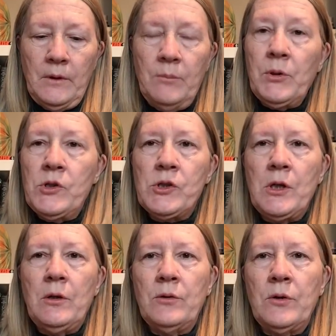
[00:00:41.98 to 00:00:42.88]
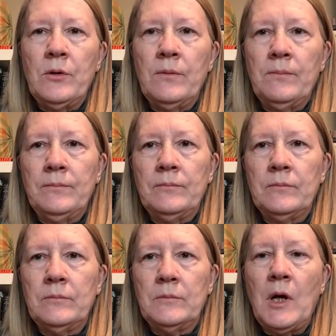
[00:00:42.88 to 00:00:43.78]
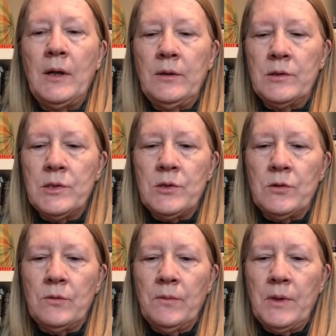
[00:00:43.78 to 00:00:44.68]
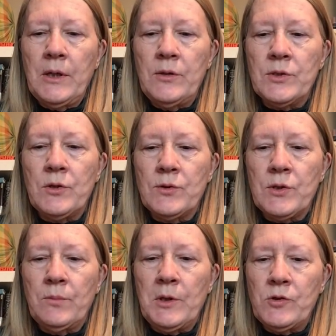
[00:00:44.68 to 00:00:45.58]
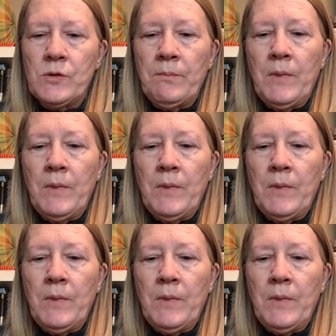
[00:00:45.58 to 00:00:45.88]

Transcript: appreciate all your kindness too. Thank you so much.